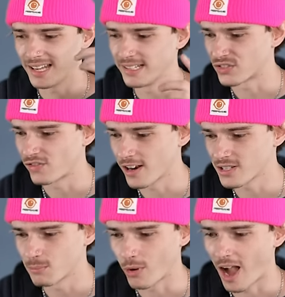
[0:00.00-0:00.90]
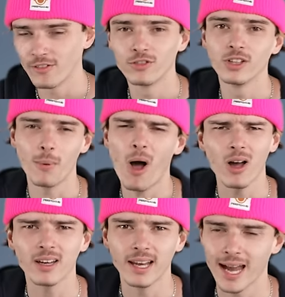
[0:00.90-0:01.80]
getting his first bride flip
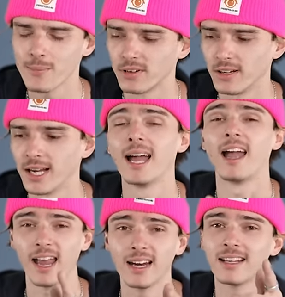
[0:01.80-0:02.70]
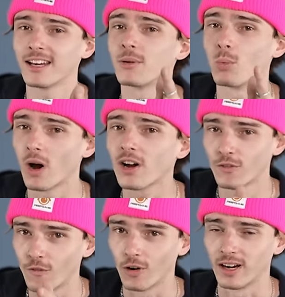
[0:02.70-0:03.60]
on camera and he had to work
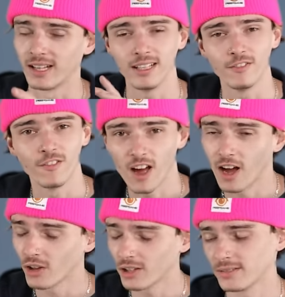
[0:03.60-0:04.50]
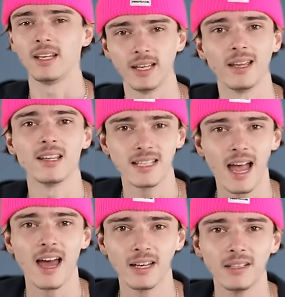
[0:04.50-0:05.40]
for it. He fell, he hit his
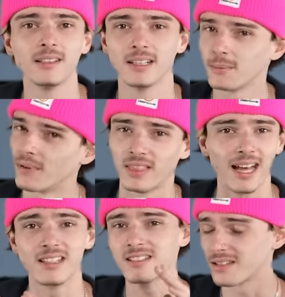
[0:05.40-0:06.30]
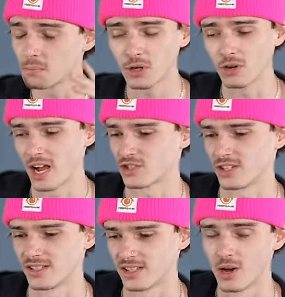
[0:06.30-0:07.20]
head, but that's the
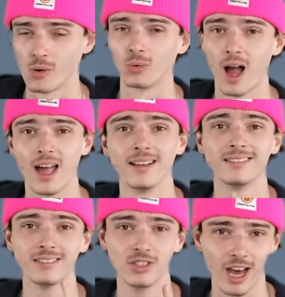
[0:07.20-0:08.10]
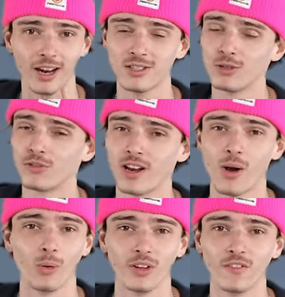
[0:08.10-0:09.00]
progression. So Ryan, shout out to you for not
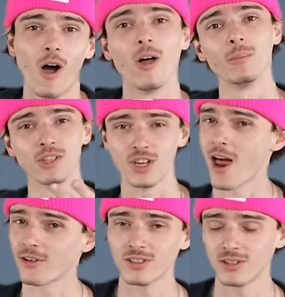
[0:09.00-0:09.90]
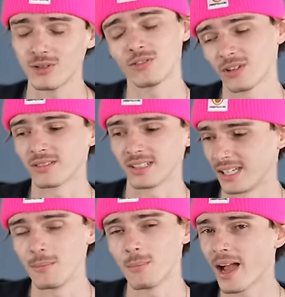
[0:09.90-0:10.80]
only falling, but shout out to you for
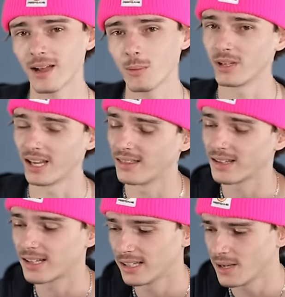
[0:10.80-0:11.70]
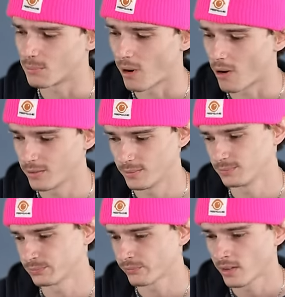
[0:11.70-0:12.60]
getting back up and getting the clip, bro.
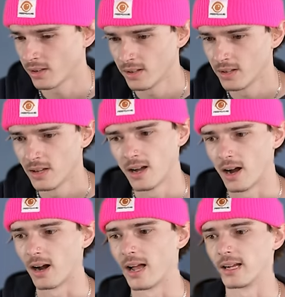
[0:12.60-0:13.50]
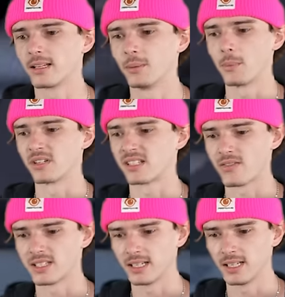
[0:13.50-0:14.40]
All right, clip number
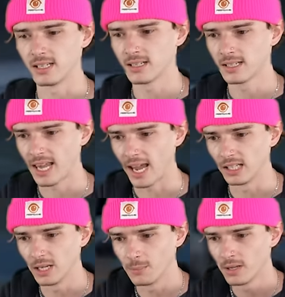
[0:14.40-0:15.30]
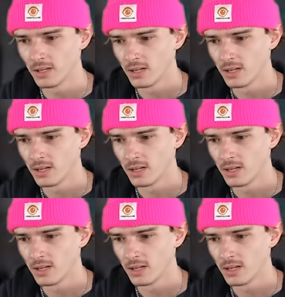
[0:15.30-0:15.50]
17, Caleb.